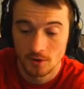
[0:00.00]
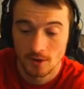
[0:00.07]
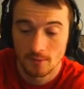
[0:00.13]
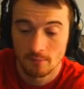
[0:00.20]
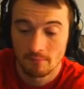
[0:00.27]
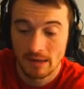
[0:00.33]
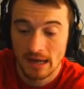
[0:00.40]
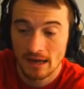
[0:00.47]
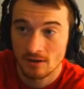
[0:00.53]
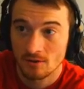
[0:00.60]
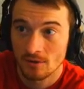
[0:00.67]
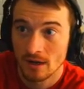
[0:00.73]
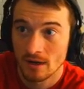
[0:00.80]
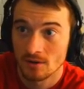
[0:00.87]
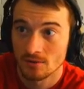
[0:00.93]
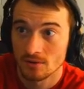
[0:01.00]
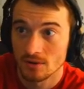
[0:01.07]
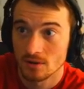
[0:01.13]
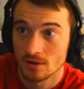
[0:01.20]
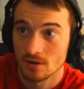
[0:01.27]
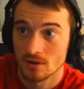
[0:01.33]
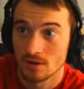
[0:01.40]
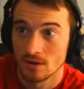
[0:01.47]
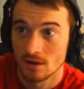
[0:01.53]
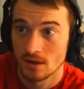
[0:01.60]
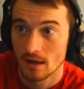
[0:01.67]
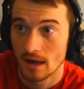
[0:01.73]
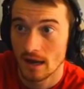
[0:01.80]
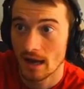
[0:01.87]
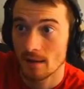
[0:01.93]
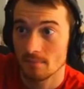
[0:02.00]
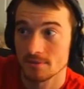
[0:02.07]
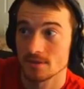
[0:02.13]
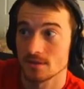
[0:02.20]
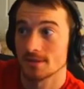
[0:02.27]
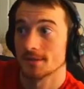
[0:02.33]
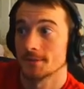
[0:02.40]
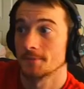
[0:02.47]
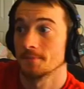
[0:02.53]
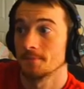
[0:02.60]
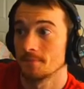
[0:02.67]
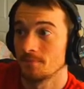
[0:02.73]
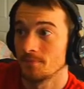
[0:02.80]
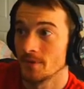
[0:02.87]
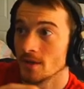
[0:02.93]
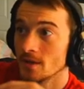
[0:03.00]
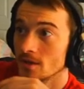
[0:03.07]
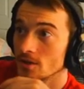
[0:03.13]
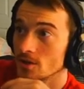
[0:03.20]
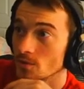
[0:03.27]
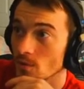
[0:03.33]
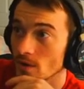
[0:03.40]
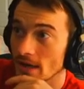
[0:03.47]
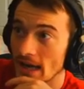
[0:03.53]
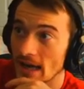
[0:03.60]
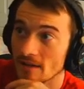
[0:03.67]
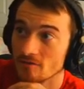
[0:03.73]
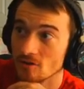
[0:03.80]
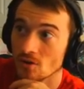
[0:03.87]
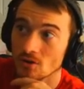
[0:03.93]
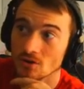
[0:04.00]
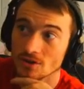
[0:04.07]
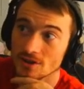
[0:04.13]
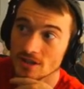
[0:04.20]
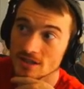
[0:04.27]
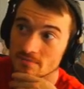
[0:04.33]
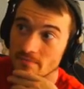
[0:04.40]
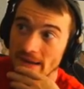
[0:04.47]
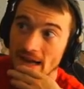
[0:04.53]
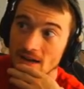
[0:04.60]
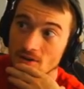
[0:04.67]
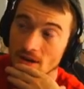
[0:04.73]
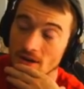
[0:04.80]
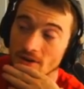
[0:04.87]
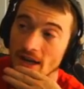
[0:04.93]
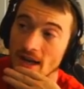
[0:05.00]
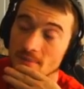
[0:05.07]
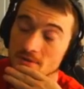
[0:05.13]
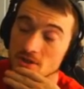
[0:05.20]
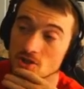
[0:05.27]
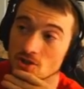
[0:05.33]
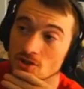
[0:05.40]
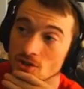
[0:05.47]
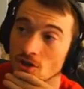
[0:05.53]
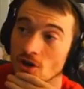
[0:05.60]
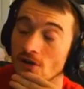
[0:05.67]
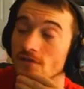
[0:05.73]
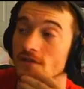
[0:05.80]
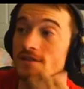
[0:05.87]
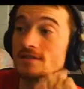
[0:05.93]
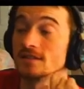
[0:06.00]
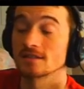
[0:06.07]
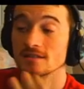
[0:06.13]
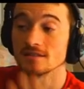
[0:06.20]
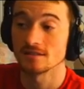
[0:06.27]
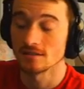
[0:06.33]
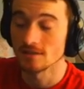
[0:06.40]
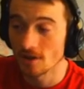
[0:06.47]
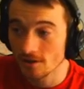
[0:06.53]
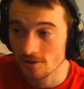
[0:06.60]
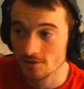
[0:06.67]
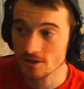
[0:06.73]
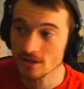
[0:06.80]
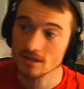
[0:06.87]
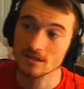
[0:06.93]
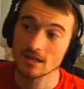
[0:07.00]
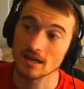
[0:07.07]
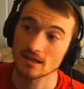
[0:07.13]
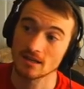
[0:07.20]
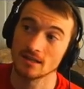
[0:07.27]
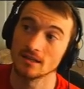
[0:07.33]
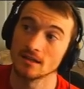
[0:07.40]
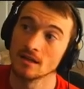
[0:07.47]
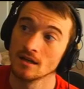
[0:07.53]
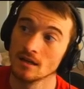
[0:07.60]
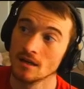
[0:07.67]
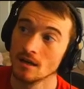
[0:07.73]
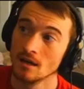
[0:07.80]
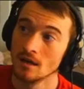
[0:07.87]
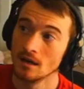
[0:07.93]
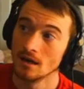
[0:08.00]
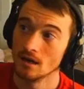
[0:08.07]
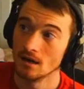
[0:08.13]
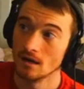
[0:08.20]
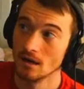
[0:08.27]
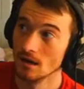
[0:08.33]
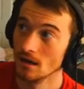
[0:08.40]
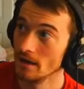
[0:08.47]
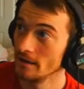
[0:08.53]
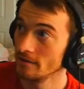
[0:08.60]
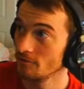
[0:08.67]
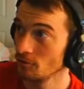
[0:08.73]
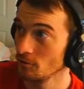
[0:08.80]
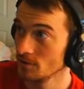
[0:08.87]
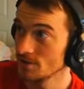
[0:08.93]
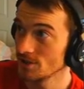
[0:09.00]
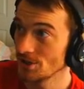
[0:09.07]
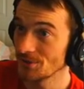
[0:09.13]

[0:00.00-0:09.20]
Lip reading: background apps, you want to have all of these background apps turned off, because this is another thing that can influence it.